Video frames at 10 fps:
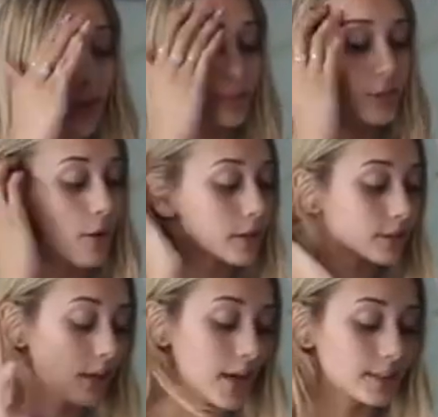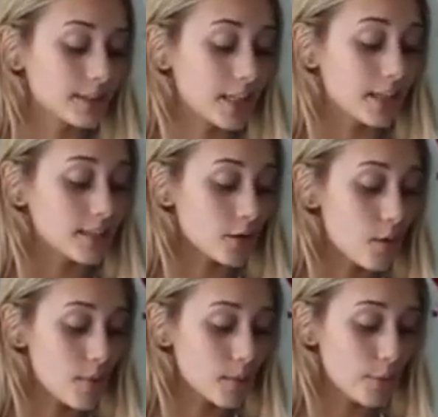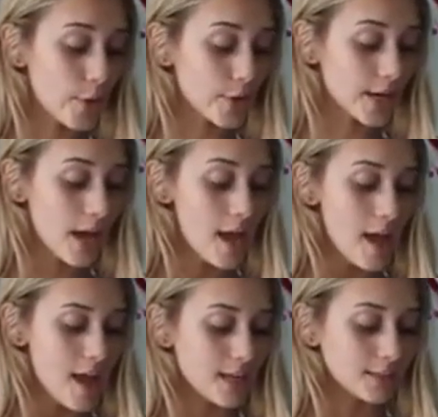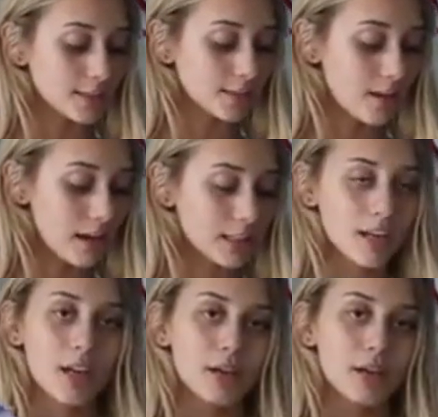so I'm so excited to get these on my bod and just like